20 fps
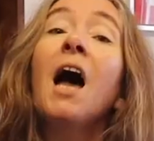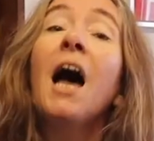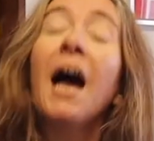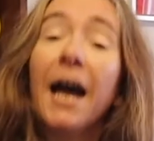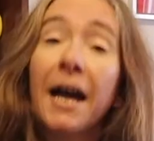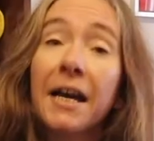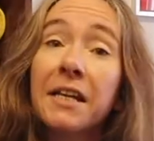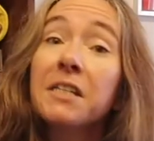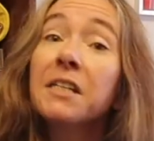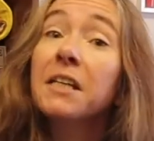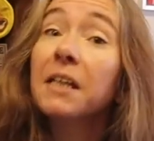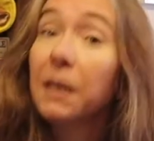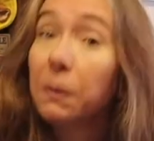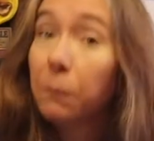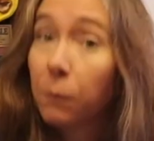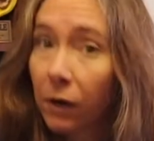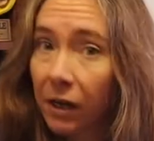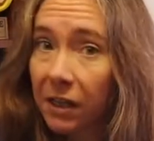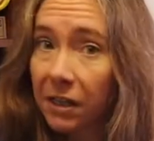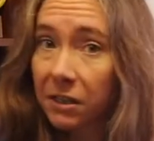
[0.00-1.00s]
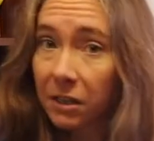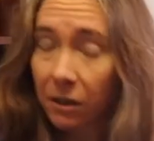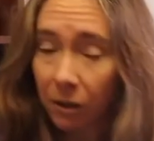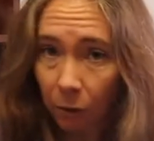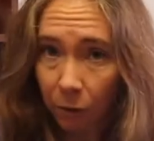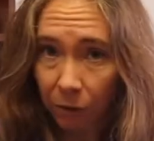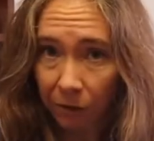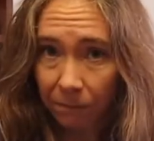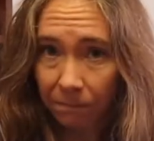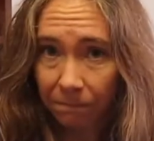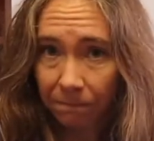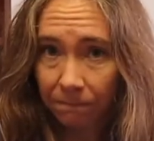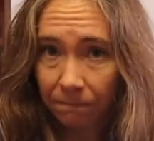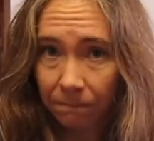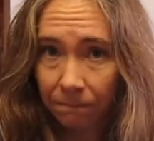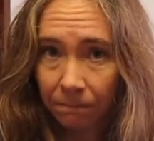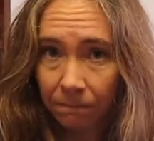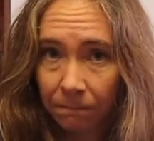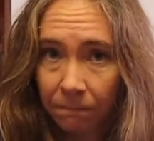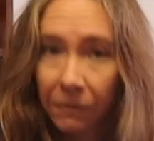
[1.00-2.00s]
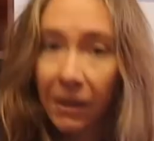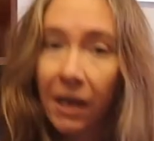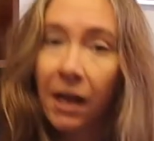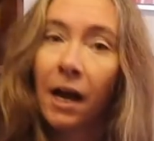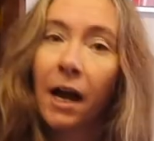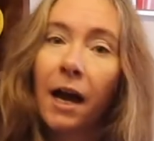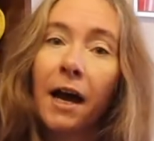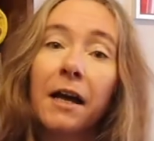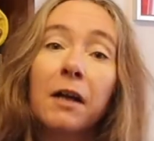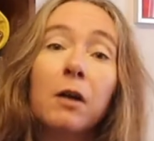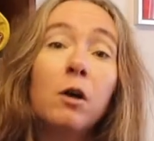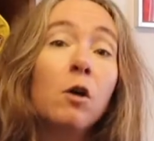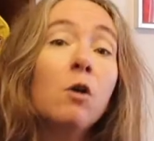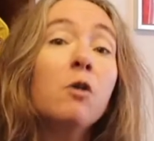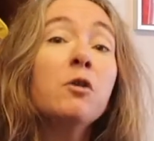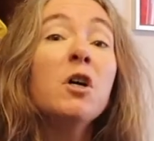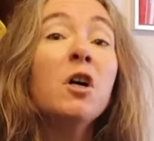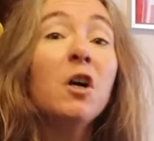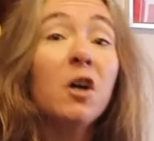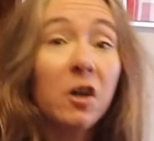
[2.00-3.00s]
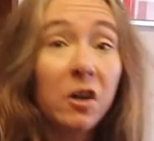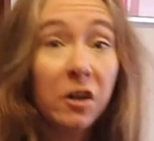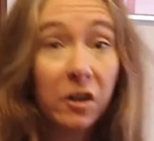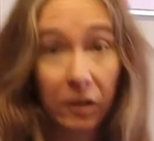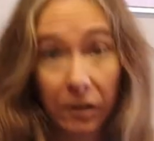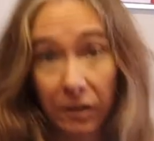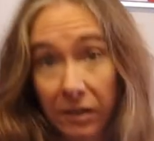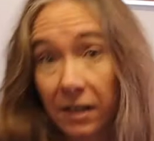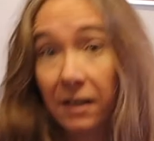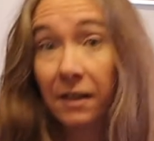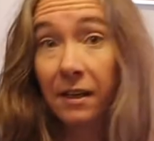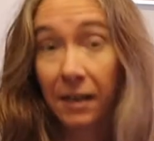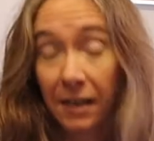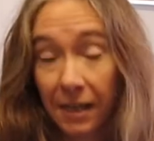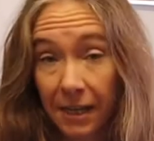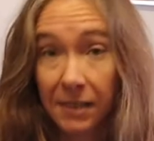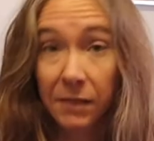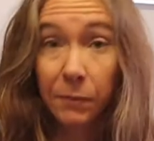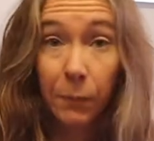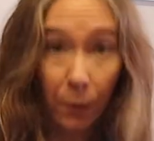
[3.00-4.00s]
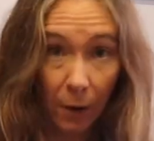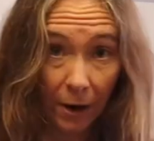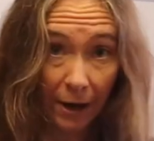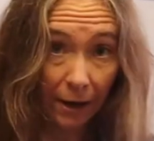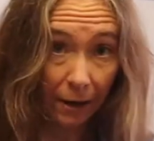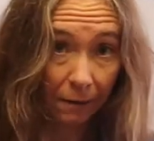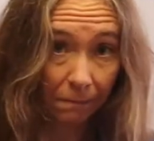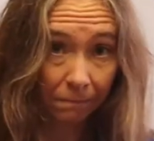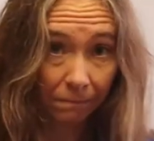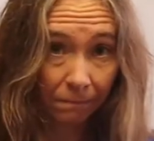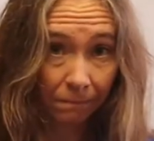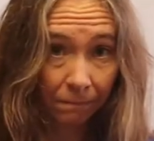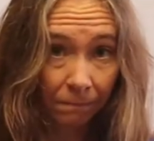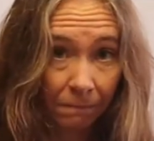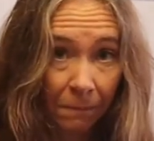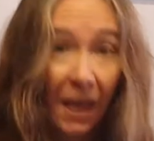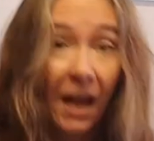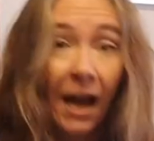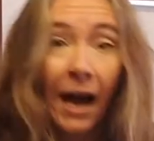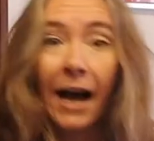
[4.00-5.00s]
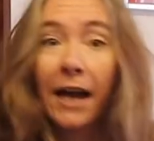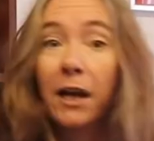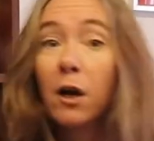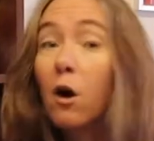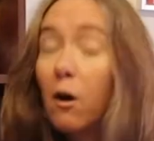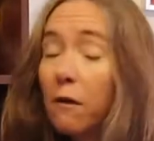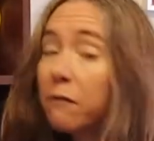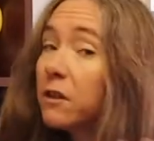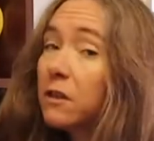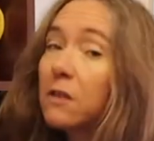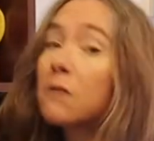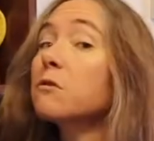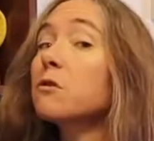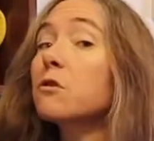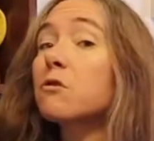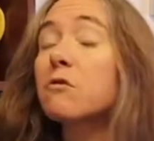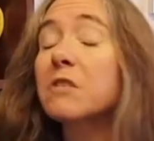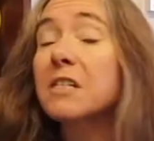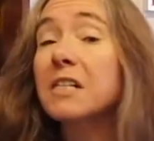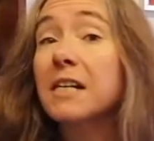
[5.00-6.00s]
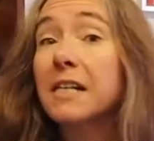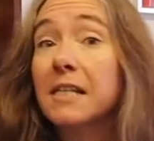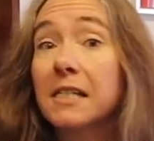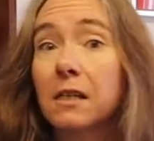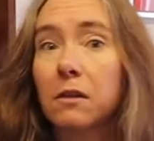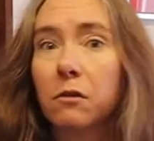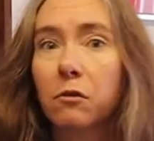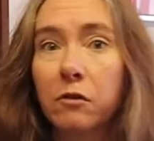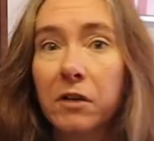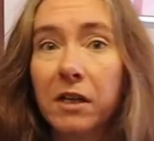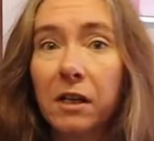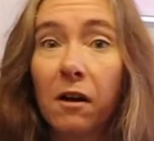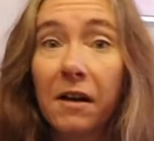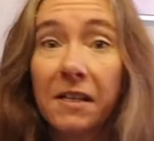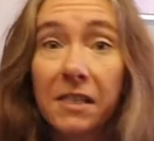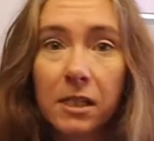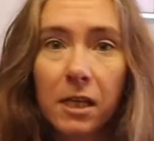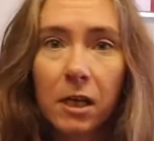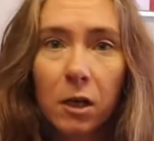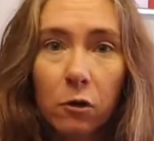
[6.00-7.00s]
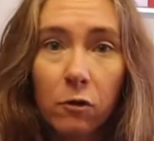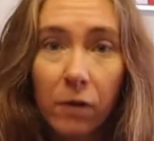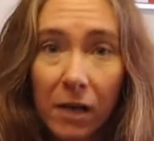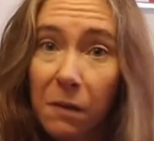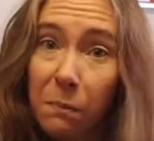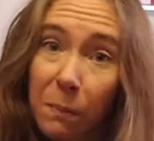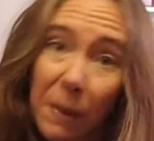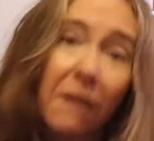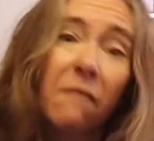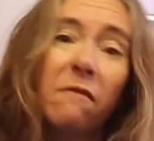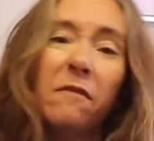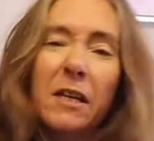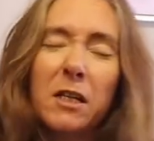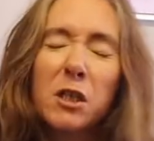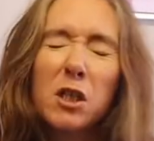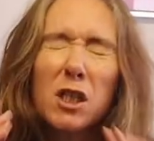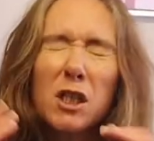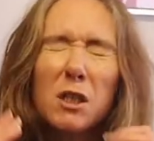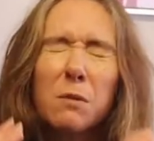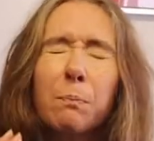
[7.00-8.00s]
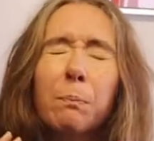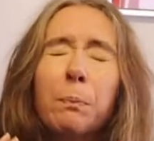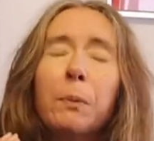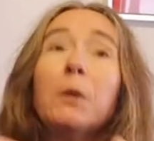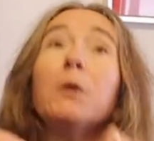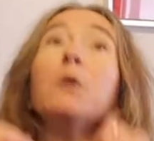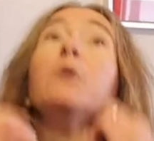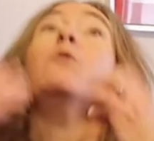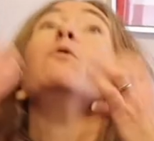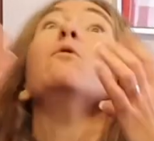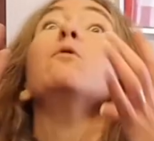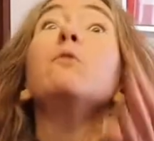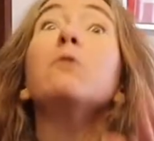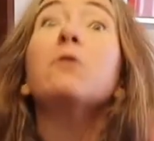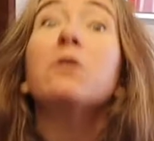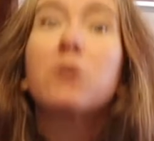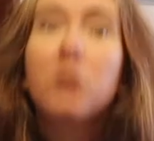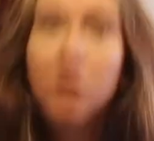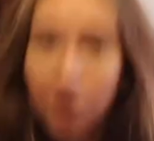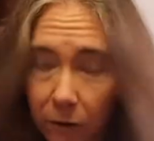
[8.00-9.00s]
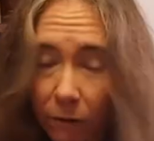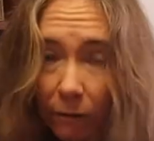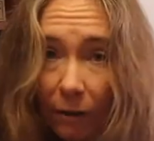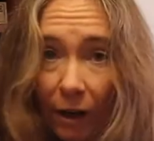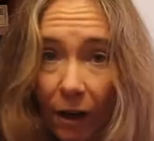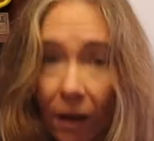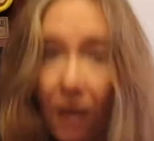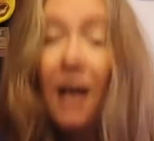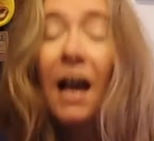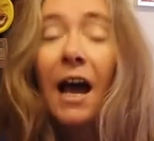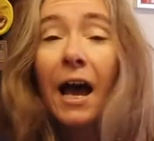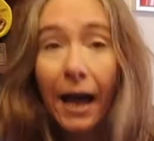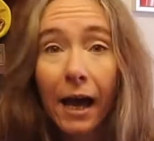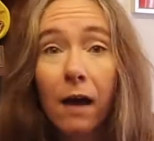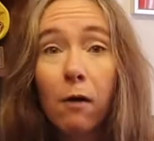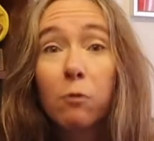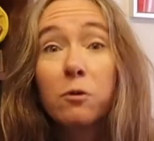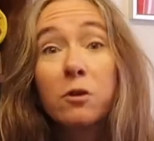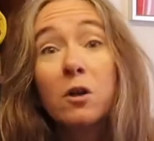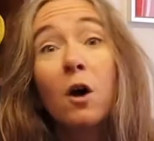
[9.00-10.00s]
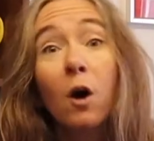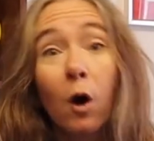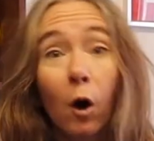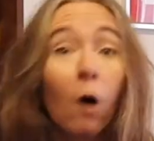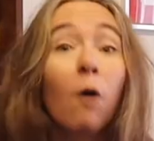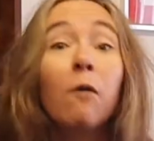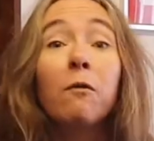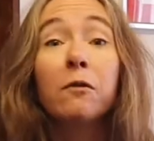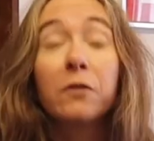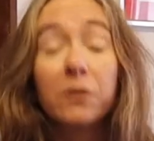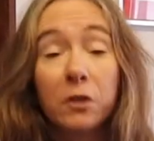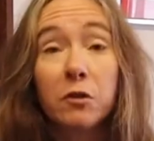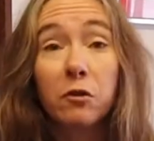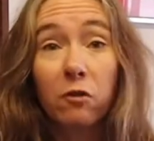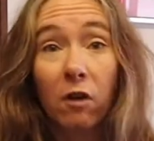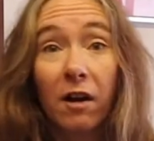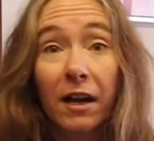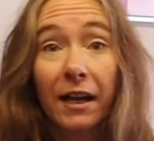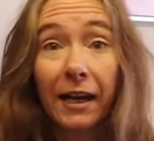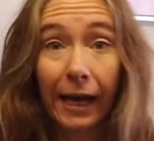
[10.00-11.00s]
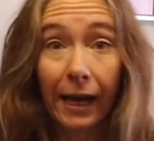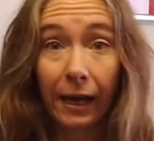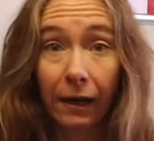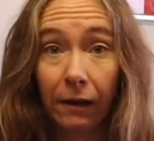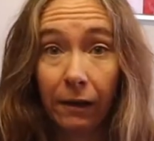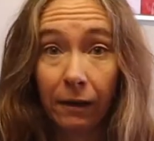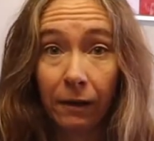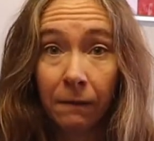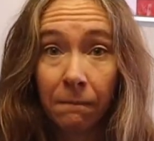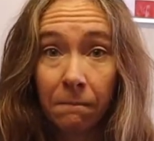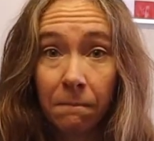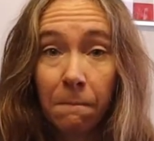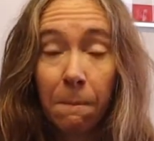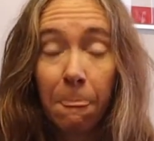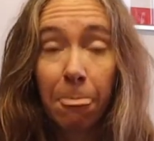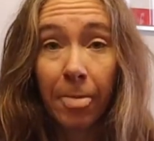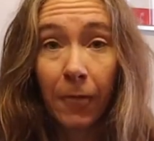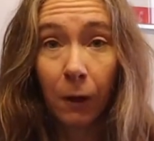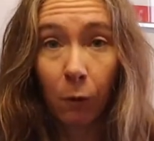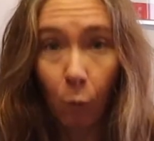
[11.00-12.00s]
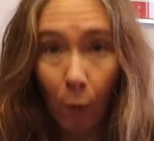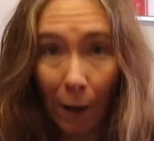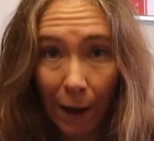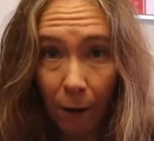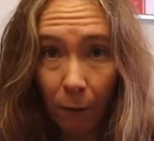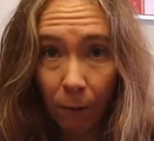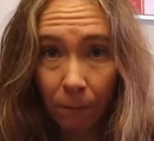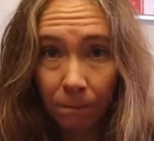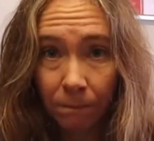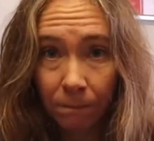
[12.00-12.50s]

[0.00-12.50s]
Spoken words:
And he prayed to God. And God heard his prayer. And after those 3 days and 3 nights, the great big fish spewed Jonah out onto dry land. Wow.